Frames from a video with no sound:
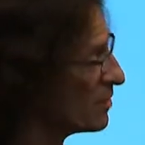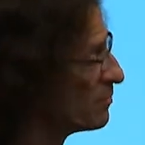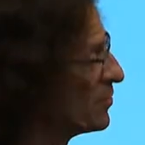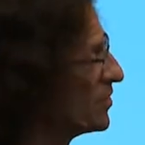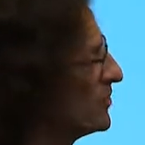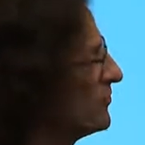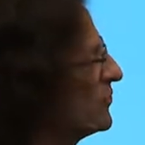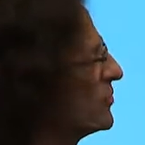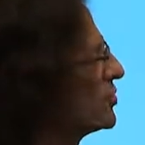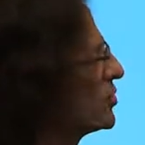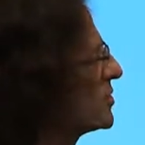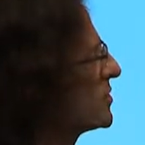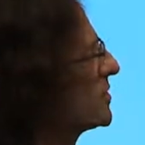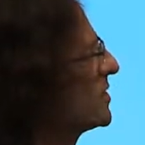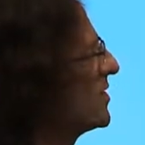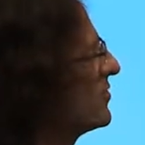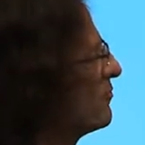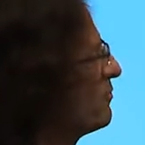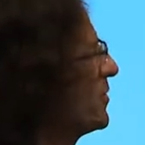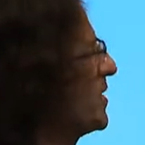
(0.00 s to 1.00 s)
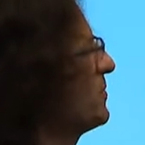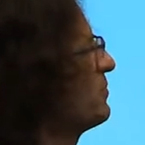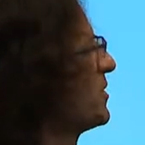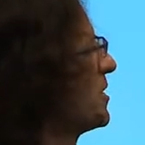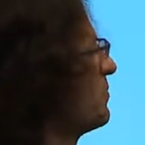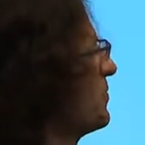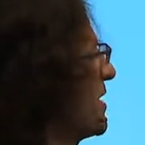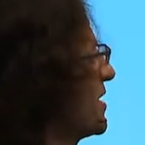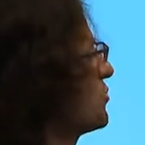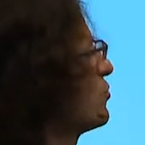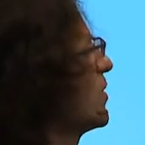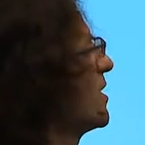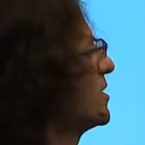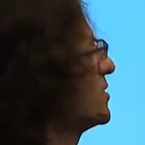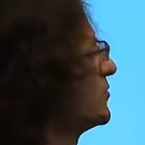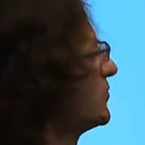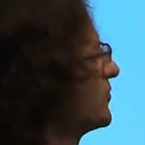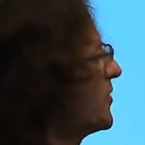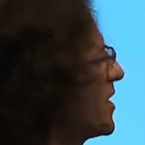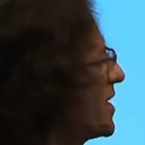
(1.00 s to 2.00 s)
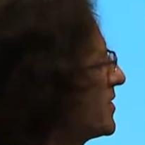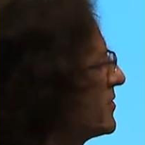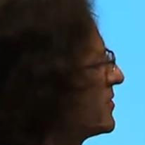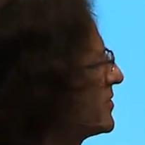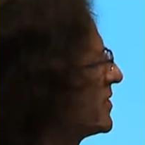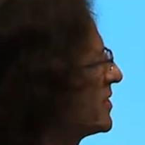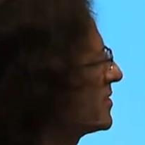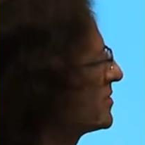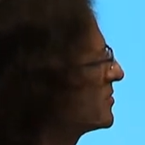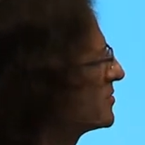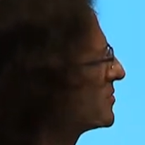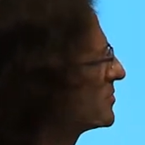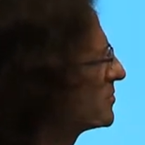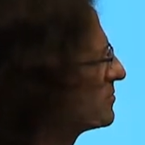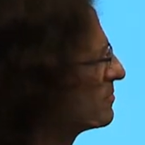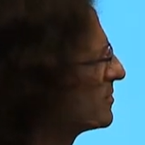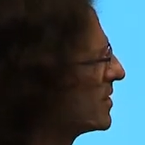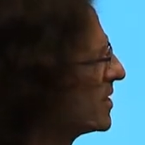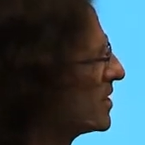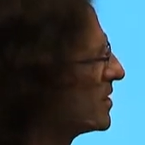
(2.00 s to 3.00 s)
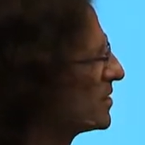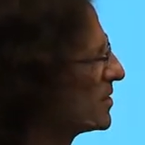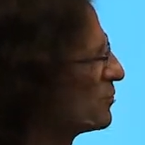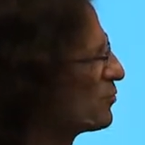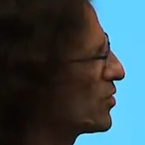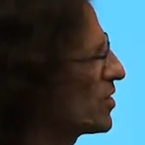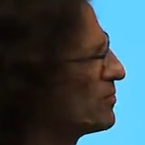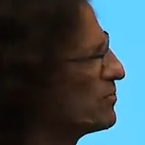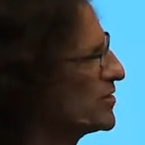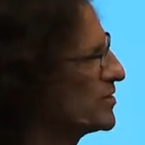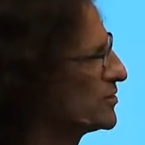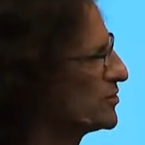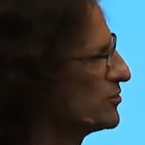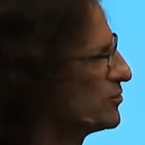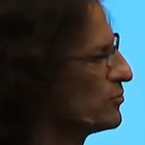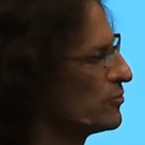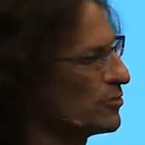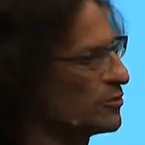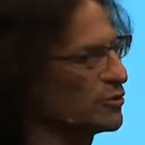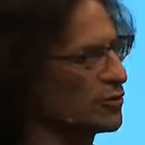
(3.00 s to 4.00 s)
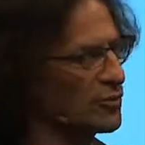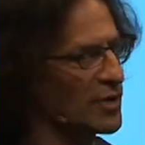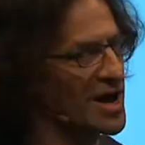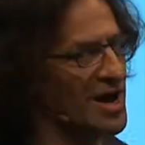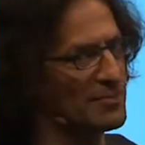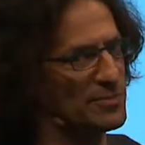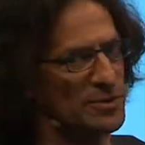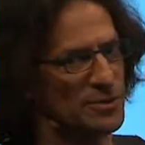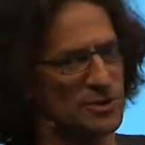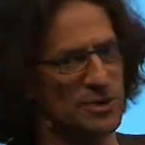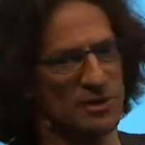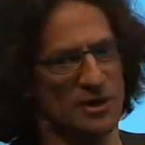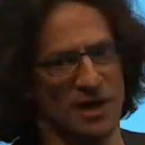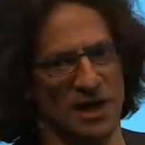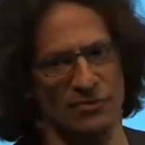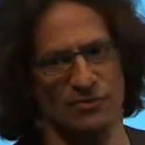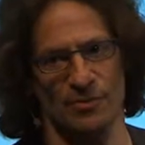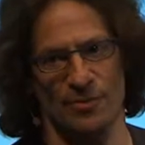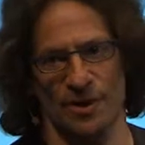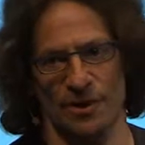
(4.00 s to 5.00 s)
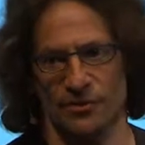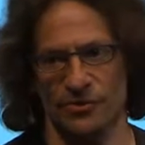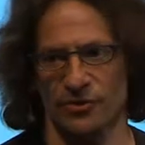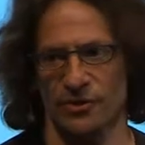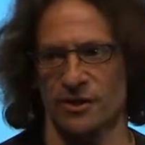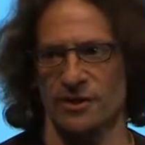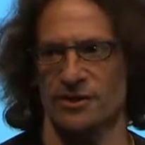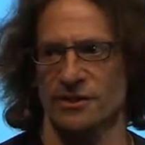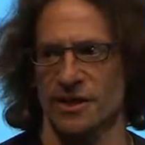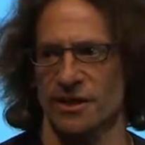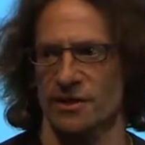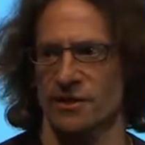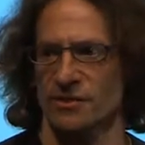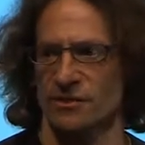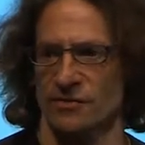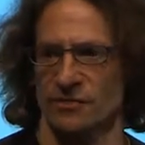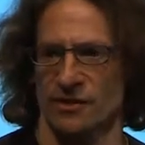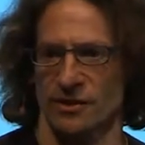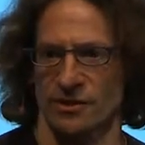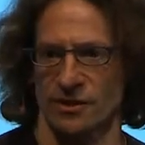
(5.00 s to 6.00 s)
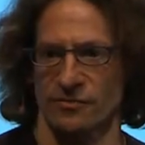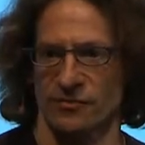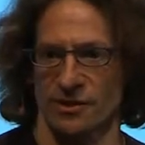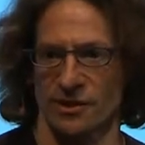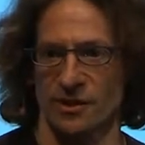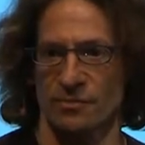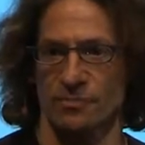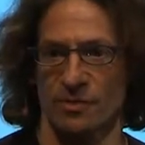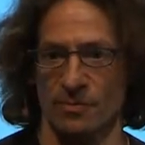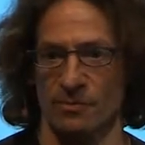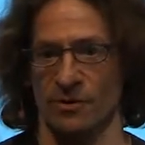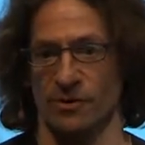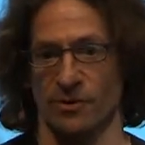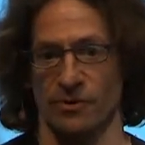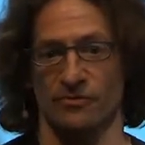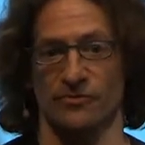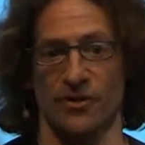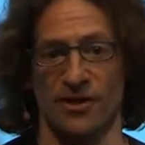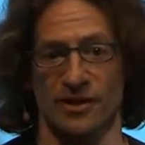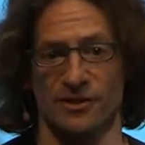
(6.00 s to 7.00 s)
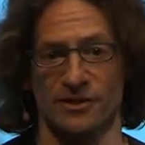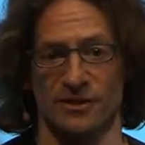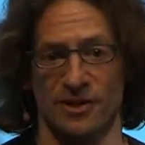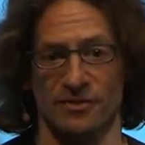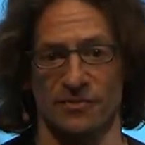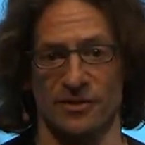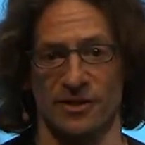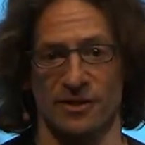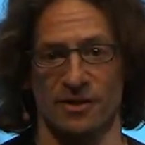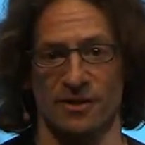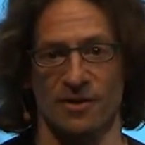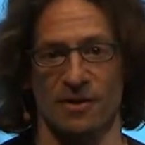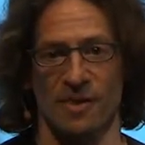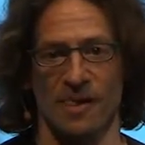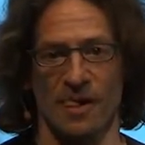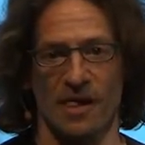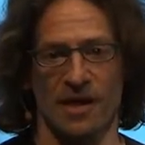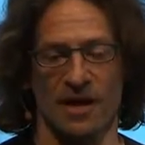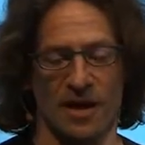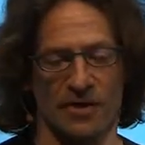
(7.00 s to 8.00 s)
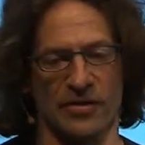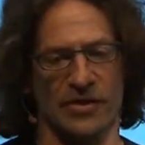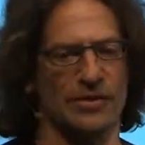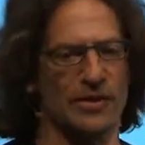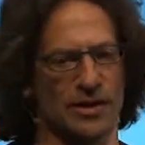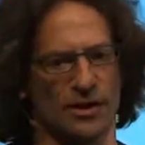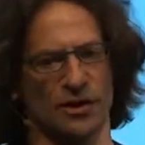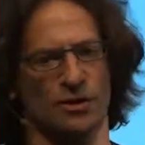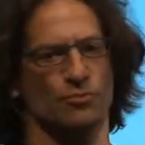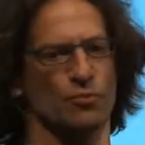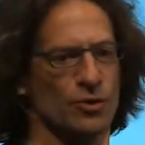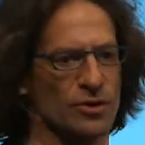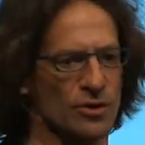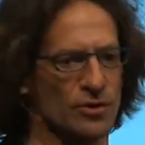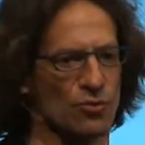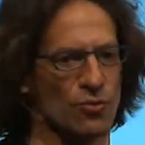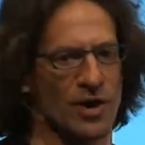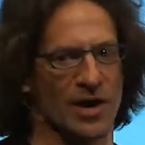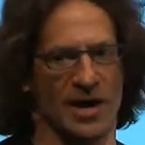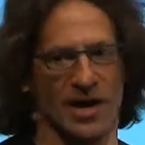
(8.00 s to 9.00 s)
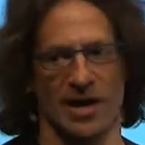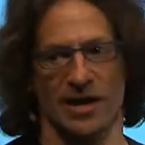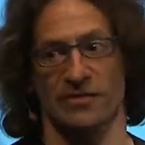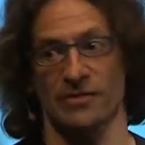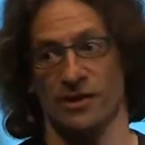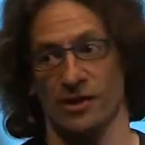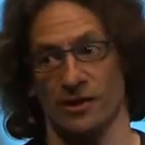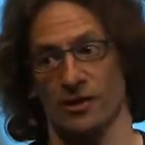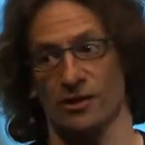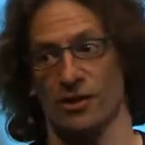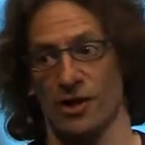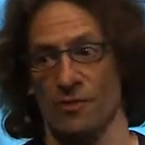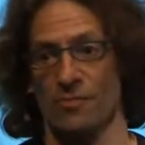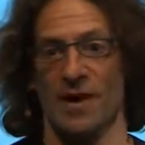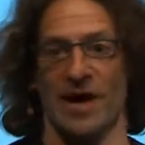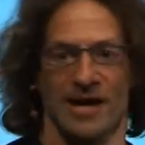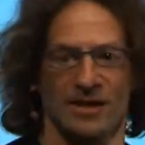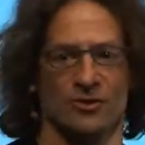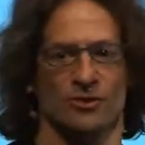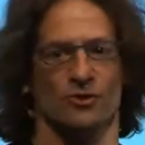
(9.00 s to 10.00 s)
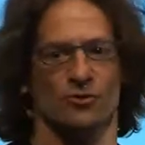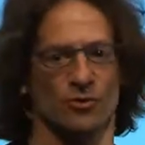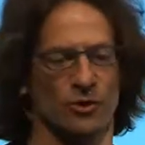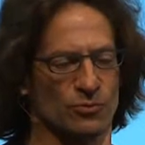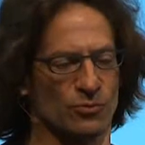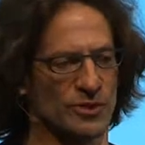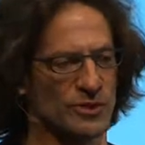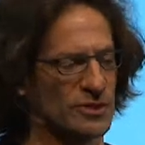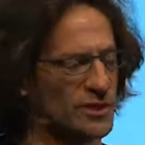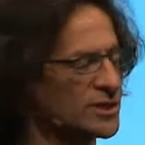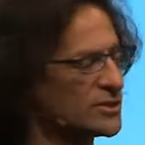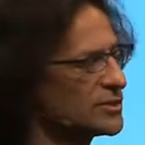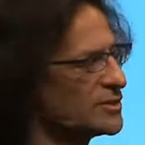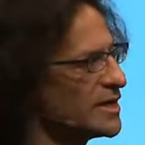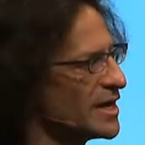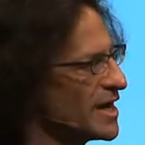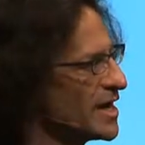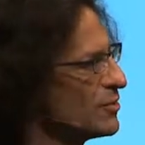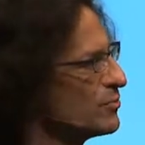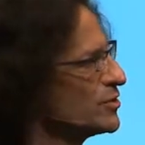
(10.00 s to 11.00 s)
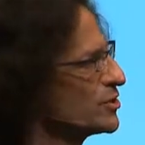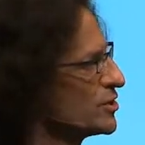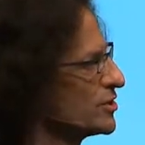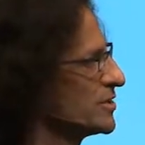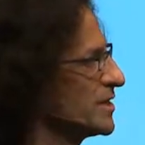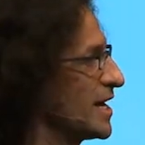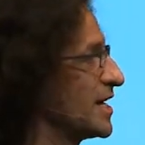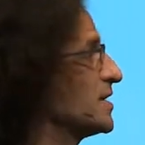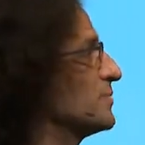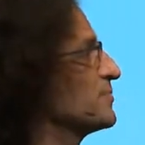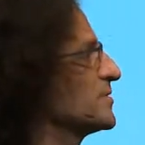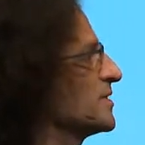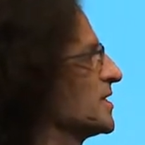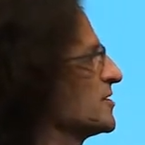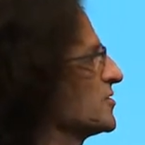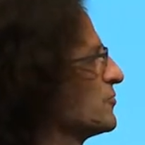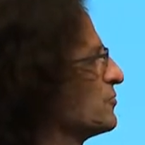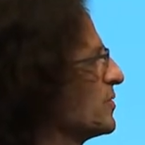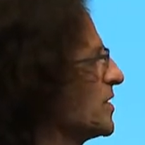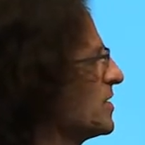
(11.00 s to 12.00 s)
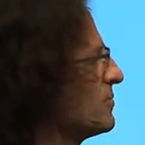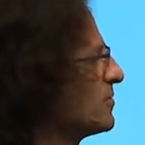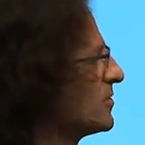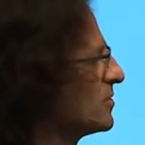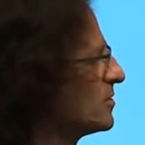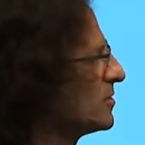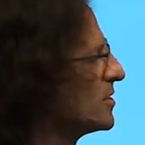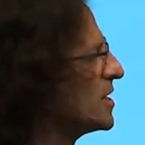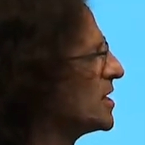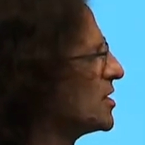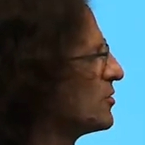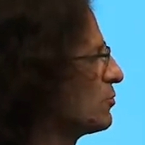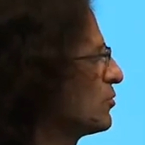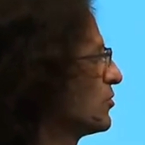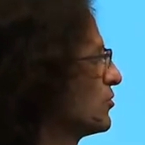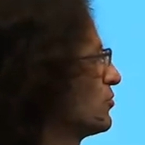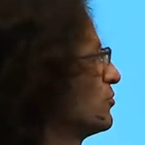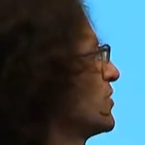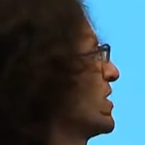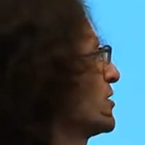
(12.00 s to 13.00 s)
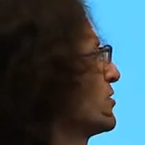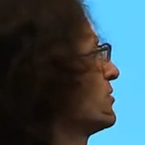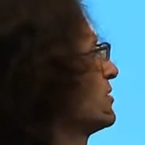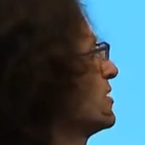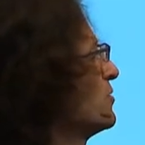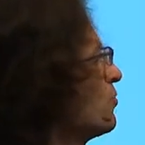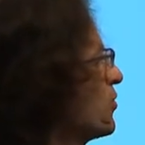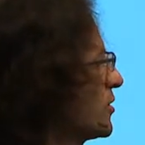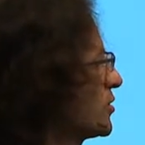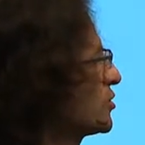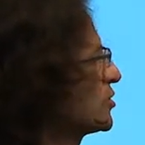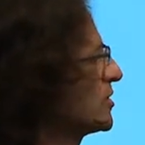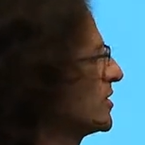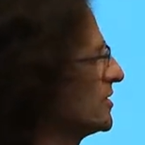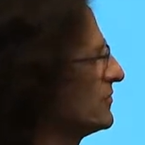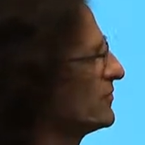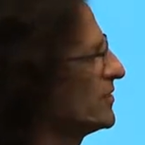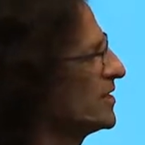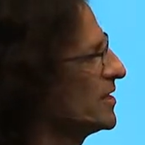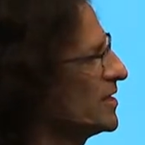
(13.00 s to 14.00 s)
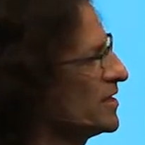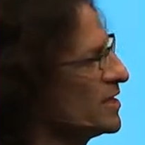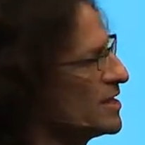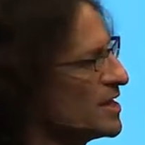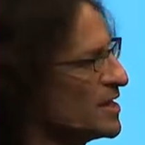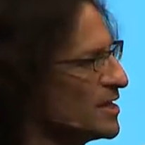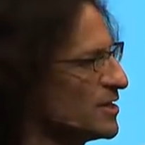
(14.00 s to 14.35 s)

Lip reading: But if you just give people a better way to find things, the problem is your app is going to have about 30 seconds of activity. People are going to find something, and then they're going to put it away, and they're going to go back to what we see today, which is 80% of people will regularly watch TV,